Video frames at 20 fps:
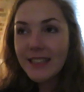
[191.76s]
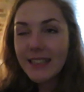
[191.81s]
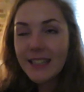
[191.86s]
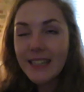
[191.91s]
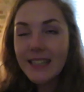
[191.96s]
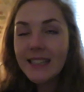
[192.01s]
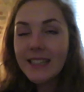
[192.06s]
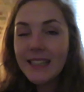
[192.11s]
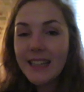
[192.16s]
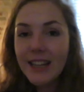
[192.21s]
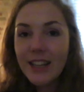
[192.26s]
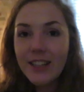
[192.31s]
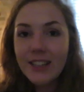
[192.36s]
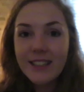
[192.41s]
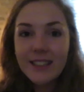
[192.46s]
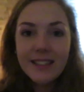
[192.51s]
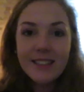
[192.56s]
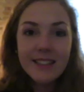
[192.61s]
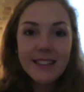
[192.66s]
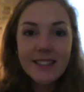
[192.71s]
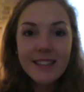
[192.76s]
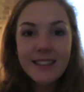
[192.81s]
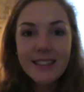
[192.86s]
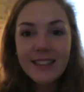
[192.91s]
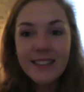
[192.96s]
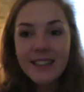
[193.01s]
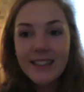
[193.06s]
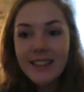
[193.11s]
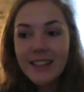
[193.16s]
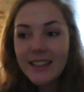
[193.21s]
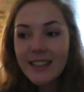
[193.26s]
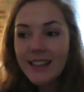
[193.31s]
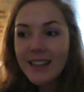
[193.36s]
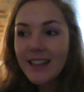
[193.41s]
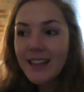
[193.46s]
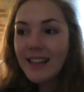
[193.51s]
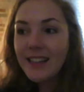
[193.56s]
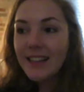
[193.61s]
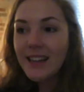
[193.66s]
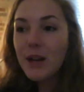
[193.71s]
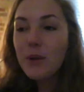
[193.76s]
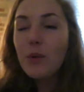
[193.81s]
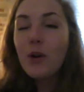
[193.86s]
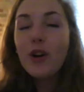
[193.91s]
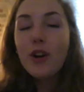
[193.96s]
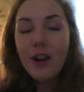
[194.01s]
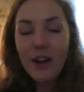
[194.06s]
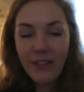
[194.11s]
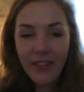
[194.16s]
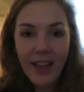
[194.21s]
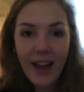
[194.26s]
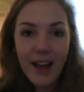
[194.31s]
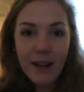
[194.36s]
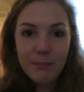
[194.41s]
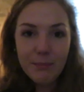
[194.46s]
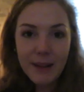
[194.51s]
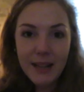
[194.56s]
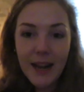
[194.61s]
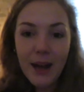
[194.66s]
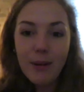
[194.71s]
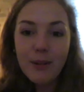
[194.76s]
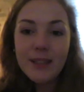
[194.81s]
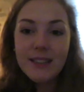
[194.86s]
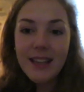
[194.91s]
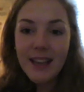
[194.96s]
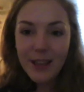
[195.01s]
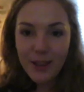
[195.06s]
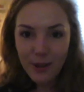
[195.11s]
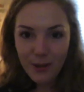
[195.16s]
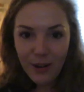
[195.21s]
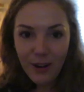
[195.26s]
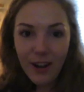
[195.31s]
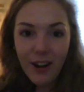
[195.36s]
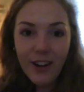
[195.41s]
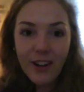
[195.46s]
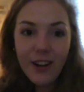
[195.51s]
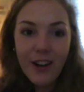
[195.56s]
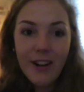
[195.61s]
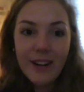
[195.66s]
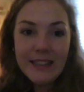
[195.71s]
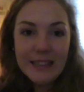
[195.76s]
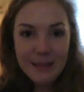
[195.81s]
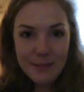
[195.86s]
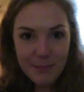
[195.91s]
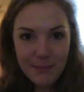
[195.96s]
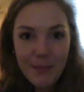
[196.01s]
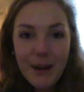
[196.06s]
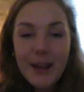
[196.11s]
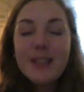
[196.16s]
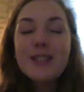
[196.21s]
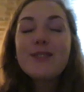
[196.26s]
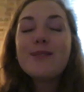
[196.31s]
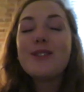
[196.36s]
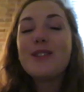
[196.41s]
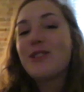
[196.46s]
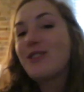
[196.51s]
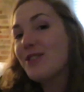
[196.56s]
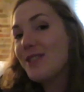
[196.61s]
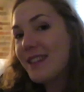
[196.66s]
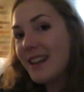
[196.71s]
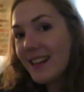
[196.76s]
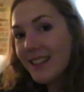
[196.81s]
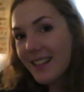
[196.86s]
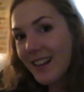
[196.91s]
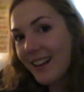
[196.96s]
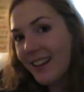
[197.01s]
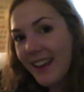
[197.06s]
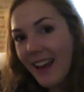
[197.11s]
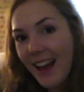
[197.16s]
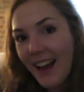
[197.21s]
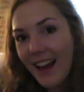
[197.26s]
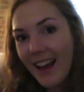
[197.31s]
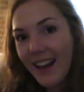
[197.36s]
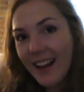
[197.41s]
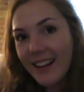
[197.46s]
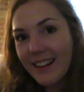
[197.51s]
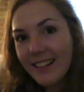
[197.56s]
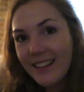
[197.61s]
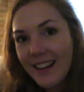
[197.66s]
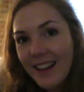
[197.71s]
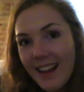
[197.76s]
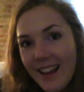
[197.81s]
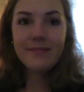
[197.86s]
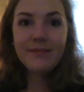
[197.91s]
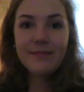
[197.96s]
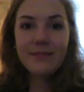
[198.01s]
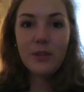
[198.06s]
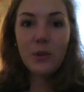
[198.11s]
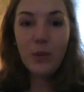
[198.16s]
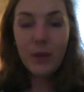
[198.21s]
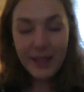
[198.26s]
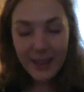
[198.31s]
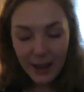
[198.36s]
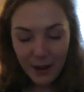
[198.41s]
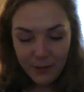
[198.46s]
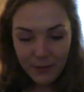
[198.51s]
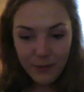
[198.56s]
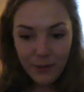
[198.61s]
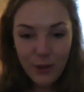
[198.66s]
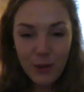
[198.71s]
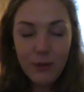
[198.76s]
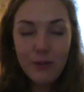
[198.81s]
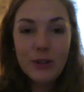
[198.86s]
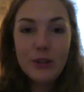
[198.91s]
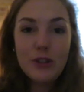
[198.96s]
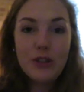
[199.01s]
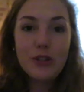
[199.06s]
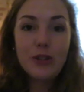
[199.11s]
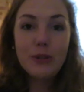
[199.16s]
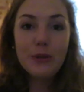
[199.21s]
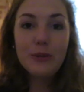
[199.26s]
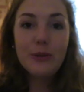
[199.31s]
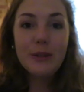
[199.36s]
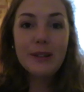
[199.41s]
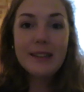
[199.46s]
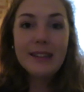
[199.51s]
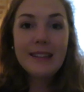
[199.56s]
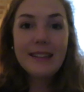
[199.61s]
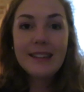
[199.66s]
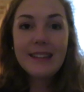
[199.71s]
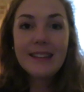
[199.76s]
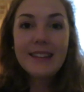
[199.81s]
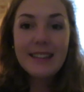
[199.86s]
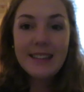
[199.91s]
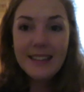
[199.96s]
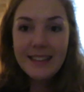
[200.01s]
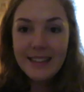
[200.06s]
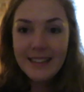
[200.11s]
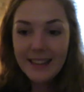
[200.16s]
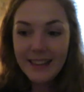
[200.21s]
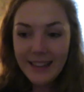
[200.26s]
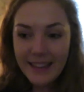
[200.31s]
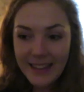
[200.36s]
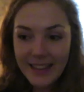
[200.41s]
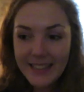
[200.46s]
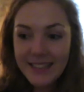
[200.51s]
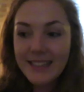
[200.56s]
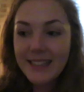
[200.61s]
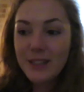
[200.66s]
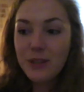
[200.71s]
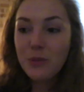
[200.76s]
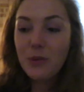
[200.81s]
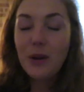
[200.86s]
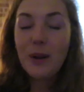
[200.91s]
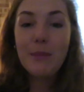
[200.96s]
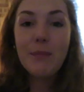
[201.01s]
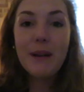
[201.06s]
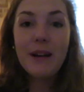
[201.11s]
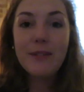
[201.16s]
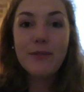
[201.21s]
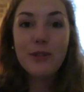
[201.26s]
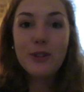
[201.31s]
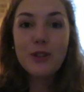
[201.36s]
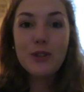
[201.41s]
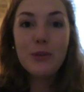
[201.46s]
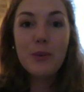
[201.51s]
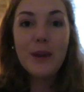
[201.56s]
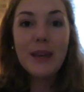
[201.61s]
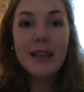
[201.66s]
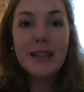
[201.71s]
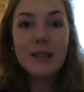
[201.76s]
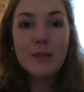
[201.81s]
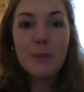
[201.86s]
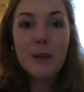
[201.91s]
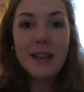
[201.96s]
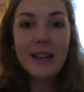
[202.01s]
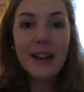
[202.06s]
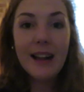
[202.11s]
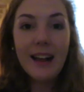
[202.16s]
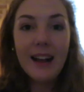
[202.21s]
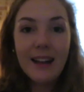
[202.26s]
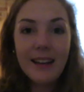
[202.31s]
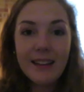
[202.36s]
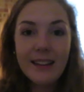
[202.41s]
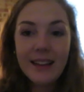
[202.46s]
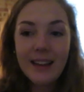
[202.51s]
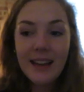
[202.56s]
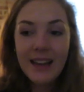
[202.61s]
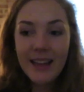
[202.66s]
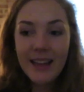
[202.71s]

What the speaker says: yeah, need to work on that. But I'll take you along on as much of the journey as I can. Without further ado, this is what my first week has been like.